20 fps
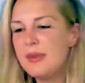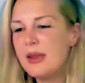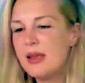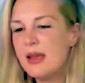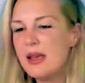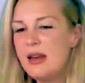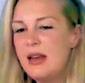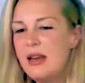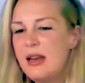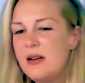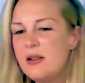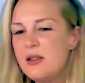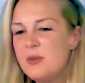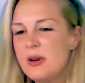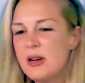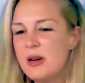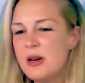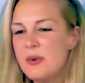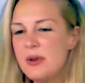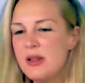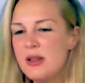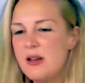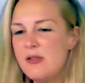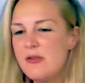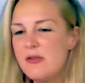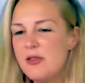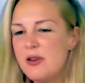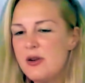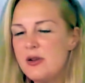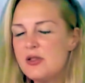And here's what I would
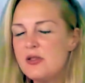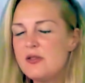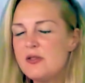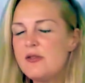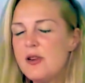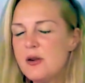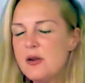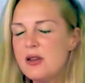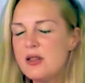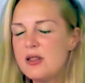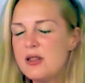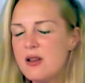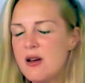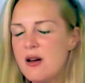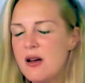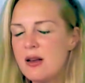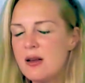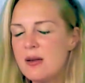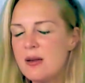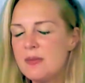love for you to focus on.